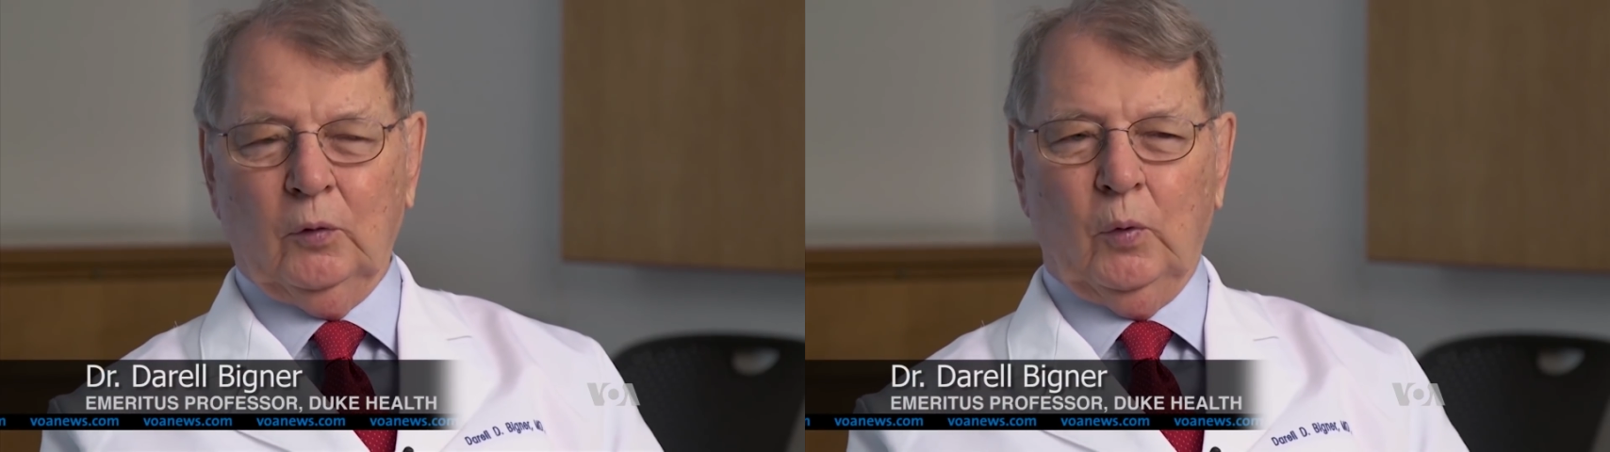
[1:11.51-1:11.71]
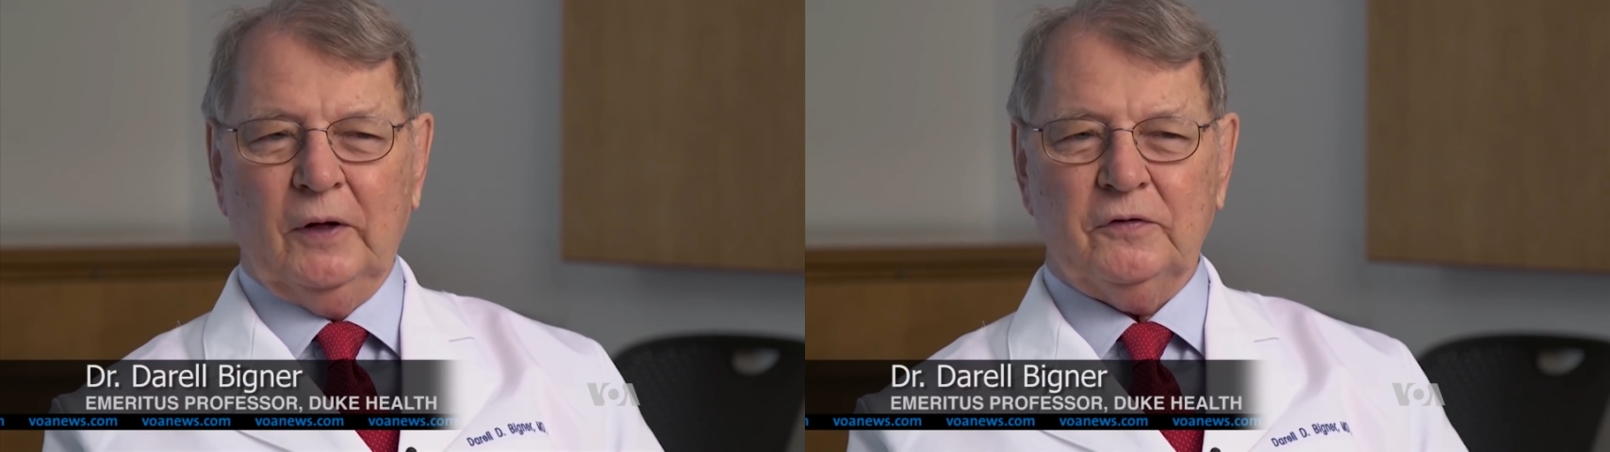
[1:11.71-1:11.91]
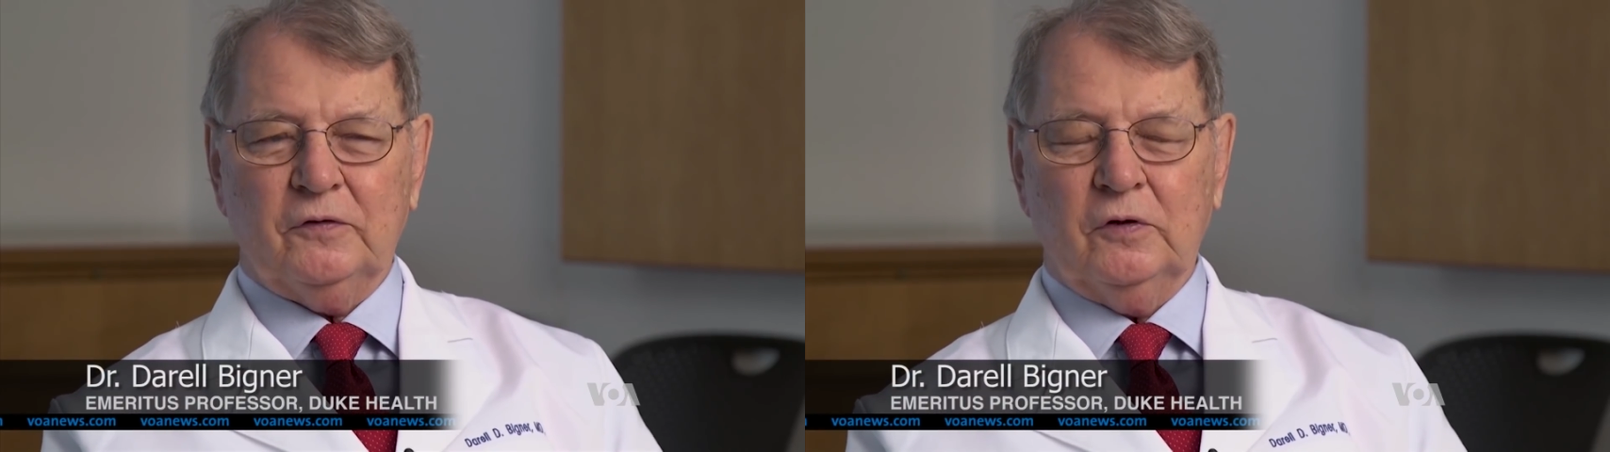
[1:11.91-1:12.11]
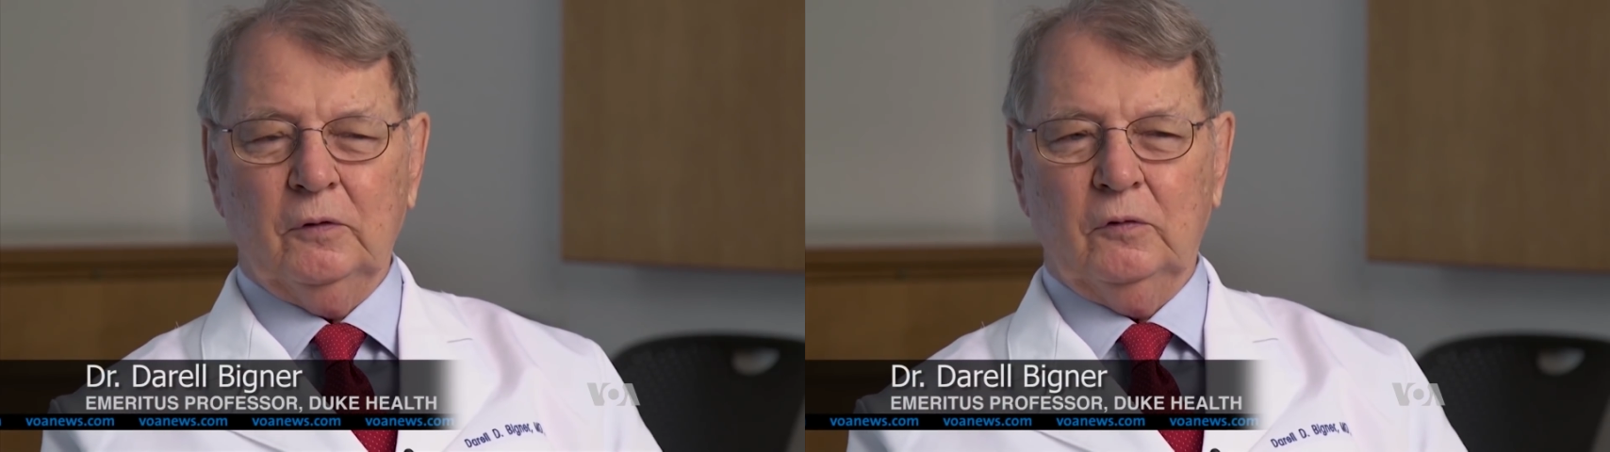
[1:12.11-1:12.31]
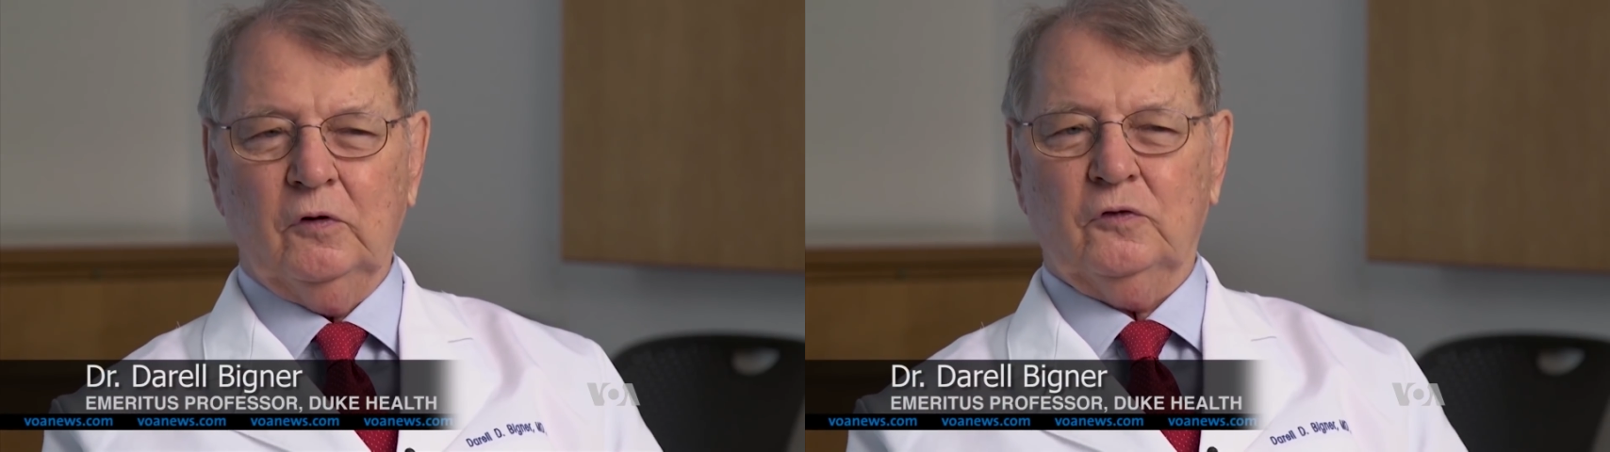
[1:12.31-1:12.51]
was
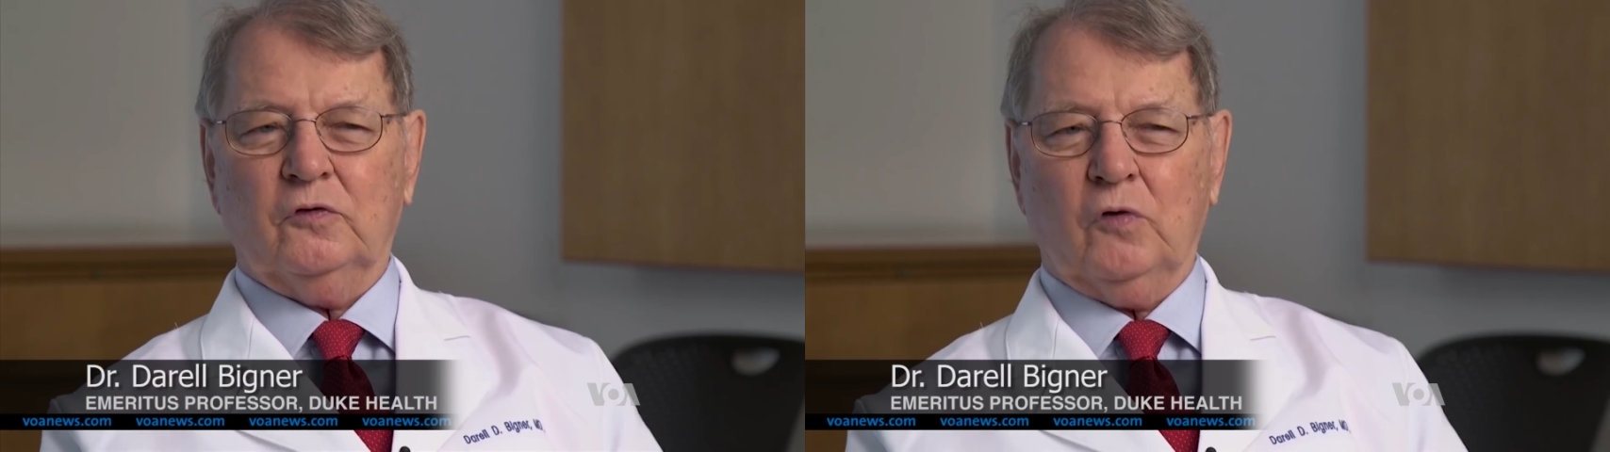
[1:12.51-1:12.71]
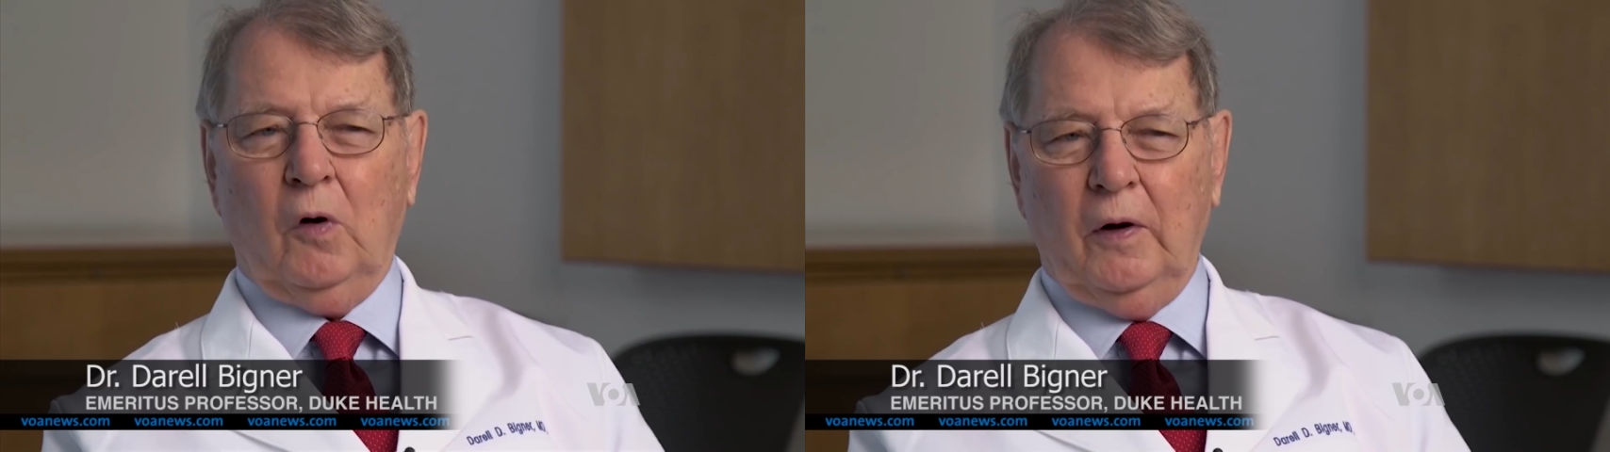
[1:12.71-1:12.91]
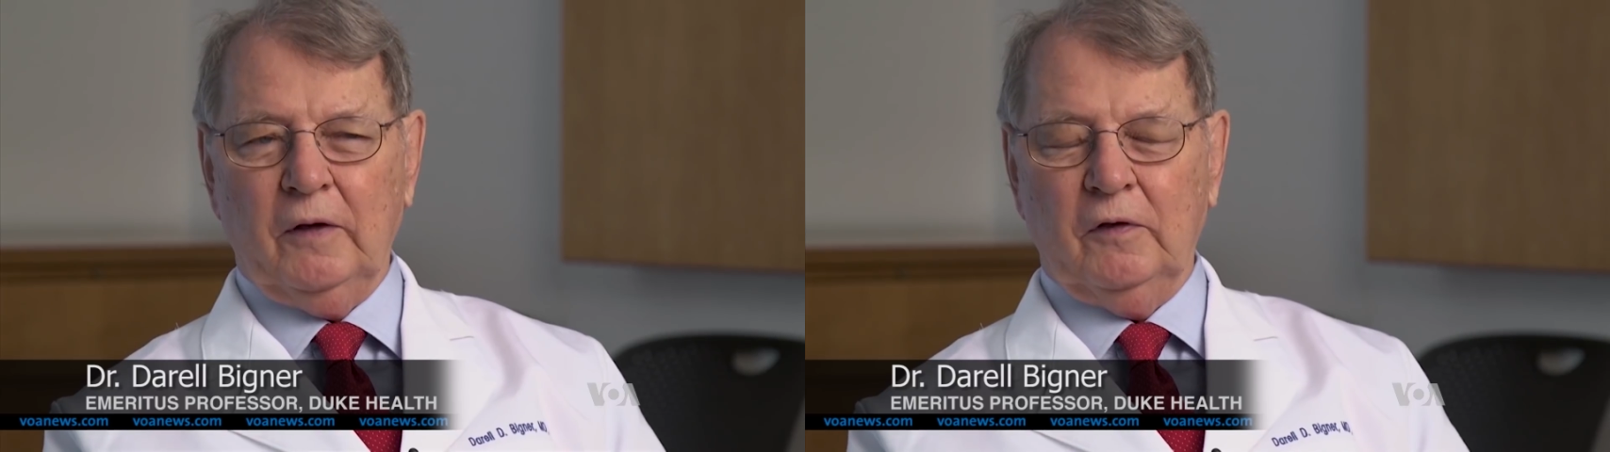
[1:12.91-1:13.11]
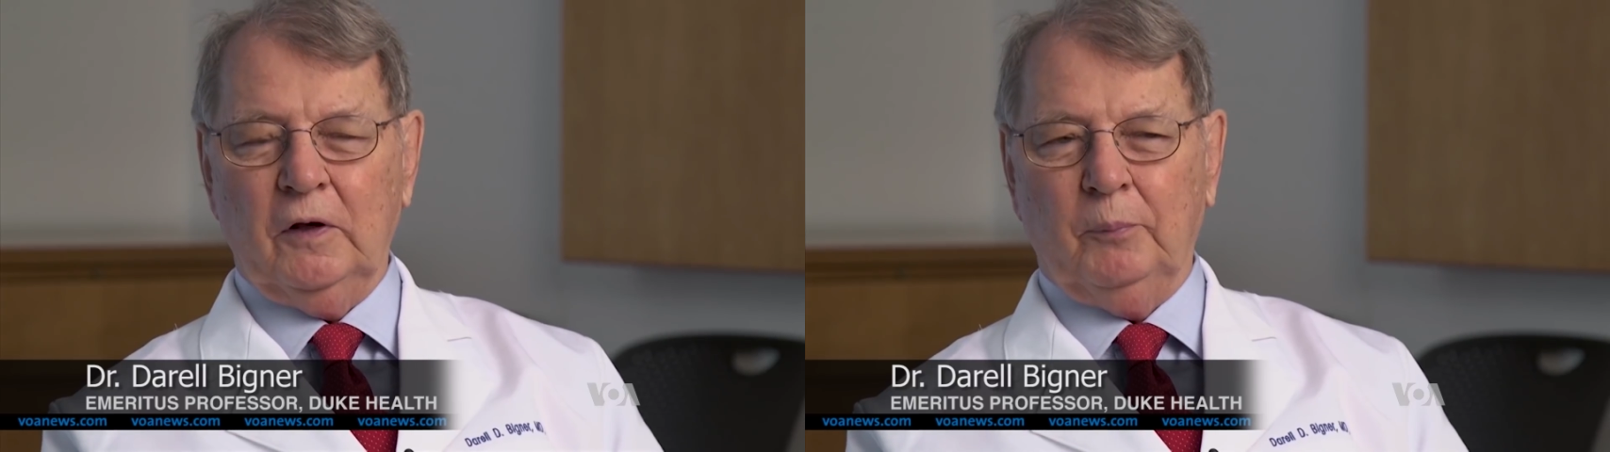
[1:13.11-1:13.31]
to destroy the